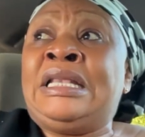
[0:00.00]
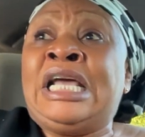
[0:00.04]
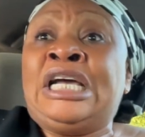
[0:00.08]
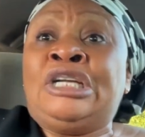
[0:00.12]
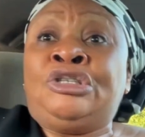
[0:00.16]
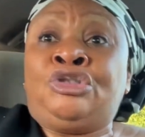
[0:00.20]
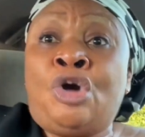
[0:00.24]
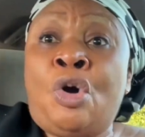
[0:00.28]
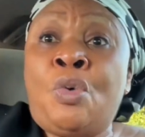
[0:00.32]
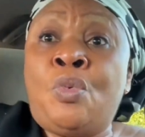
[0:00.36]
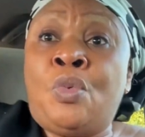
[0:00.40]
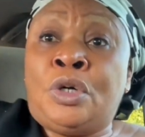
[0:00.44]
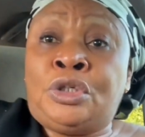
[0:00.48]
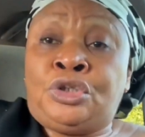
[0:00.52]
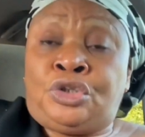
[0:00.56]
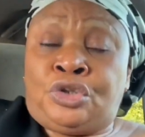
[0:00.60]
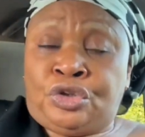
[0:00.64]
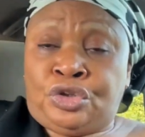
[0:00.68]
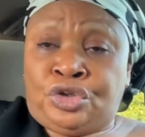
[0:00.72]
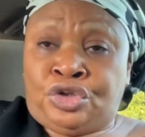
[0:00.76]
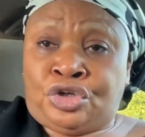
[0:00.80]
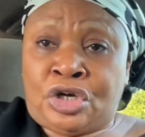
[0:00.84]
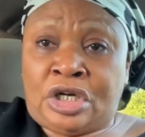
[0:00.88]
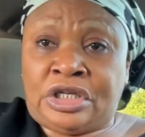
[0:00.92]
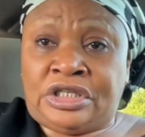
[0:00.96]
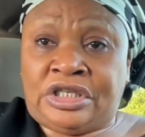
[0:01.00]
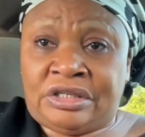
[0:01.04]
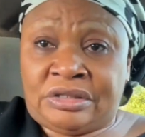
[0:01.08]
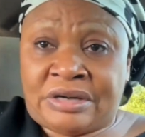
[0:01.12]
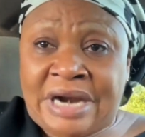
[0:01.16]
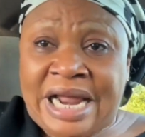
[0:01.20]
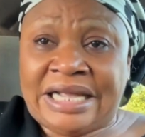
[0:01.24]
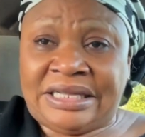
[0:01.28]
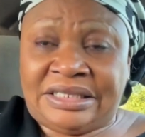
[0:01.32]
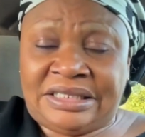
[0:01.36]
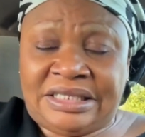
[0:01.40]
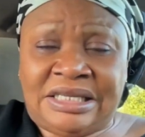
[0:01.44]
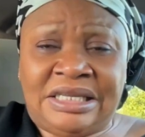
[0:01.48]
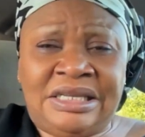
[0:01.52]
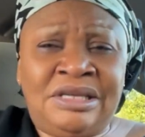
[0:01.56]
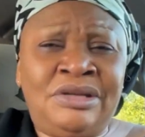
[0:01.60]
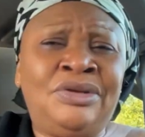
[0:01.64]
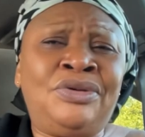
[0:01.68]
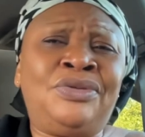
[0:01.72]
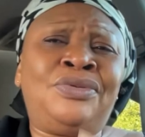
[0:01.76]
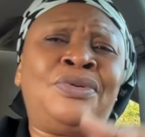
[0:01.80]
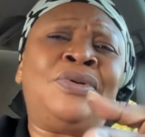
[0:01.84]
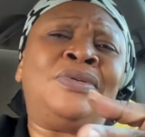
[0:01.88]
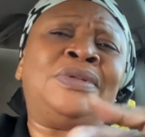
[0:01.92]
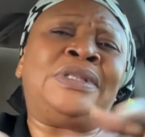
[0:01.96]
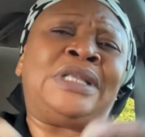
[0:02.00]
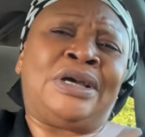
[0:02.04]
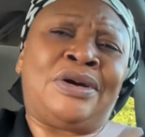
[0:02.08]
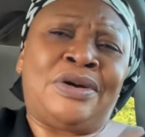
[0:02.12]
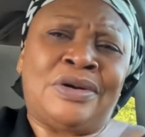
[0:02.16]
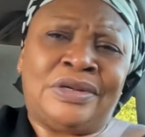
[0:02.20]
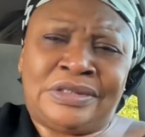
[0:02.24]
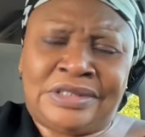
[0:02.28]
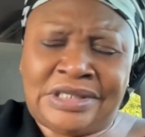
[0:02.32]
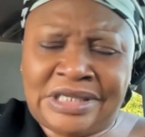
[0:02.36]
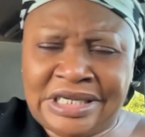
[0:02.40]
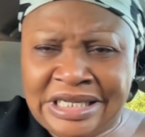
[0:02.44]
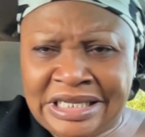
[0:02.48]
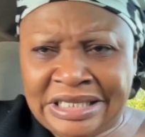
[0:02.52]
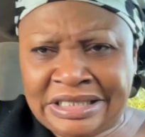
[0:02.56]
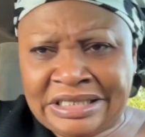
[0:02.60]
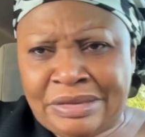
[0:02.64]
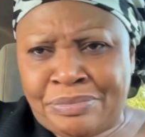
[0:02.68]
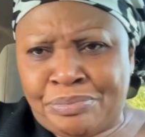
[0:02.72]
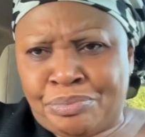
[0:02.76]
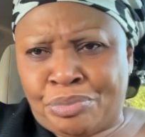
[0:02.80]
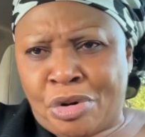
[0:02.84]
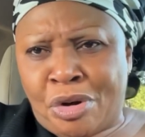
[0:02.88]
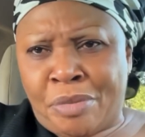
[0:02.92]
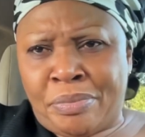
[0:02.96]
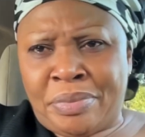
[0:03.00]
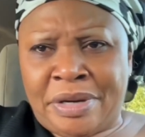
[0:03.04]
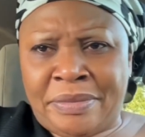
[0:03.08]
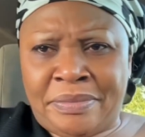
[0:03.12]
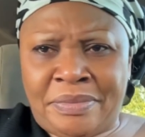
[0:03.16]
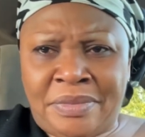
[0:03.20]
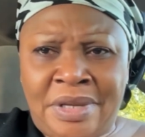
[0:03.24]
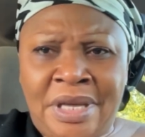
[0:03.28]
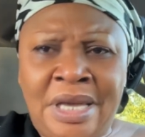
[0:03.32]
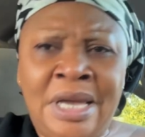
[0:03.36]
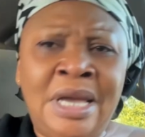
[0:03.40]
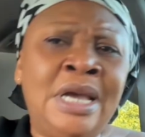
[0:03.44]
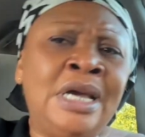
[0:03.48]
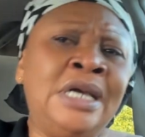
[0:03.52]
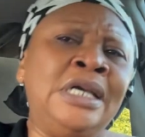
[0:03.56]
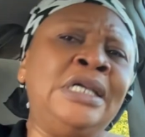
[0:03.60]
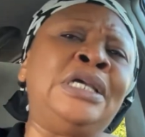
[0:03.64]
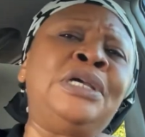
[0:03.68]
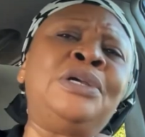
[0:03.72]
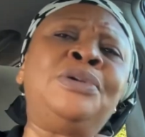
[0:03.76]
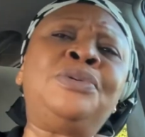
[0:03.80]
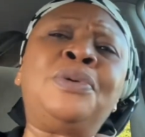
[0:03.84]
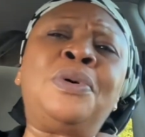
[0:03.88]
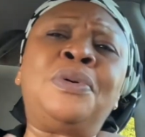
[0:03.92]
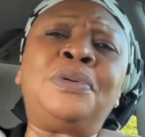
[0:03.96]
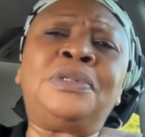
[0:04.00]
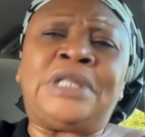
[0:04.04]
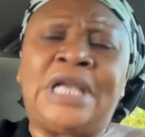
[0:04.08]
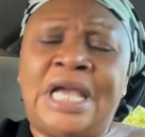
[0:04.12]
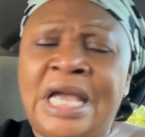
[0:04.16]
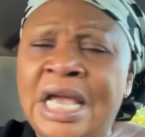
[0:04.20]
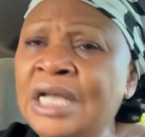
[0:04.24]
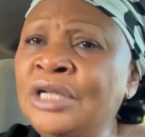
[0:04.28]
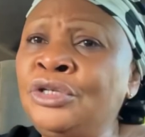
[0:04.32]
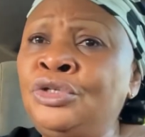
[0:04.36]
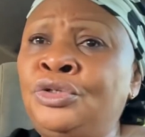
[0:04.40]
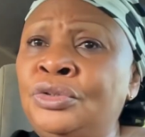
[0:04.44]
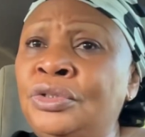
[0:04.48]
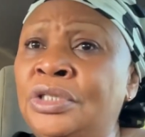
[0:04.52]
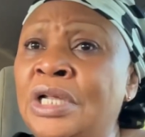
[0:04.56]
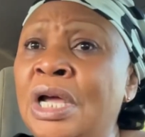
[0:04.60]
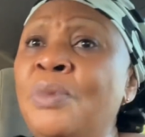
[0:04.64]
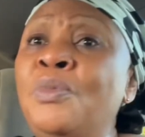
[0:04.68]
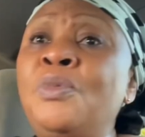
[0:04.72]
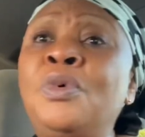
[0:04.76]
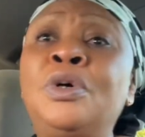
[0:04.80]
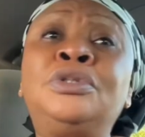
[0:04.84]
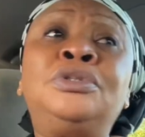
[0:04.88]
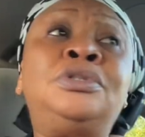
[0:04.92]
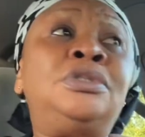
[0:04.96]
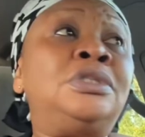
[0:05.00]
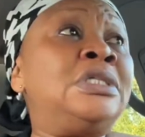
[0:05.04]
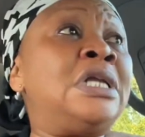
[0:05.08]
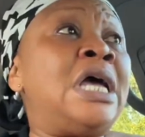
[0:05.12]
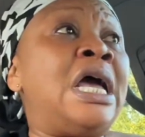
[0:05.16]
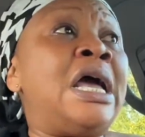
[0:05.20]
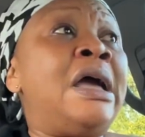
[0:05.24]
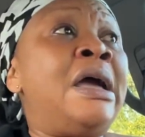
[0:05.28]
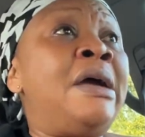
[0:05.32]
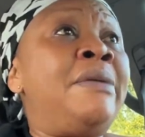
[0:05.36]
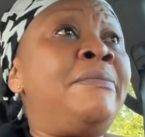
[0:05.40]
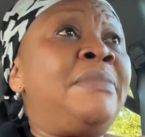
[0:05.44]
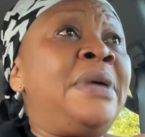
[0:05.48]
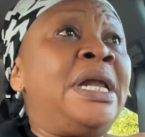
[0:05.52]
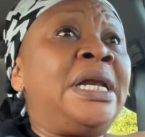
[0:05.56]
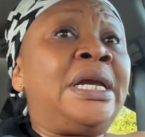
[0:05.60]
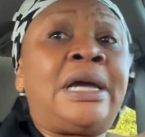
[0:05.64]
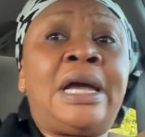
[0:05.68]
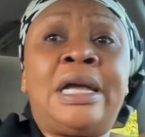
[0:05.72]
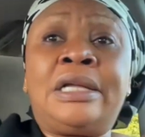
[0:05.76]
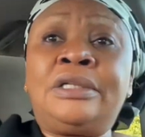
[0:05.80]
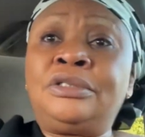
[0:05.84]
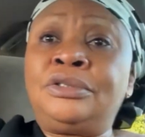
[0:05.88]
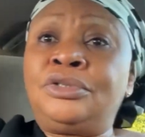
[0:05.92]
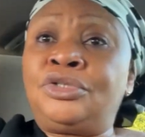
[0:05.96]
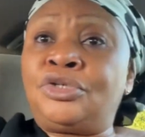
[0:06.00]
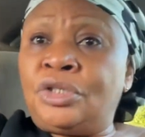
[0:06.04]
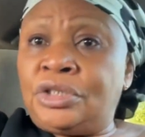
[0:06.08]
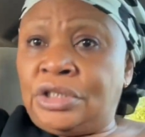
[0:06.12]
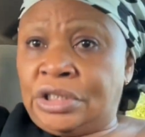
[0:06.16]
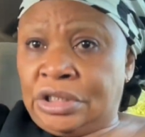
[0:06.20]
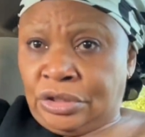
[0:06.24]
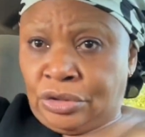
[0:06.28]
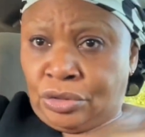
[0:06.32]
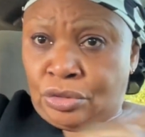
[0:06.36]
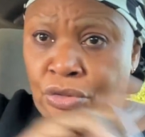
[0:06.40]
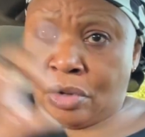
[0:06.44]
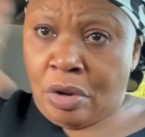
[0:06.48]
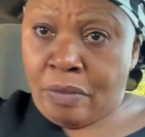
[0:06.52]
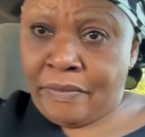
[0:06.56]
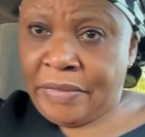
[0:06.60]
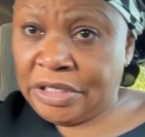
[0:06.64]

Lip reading: don't want to judge right, you know the country is in problem. You know, do they want American judges to come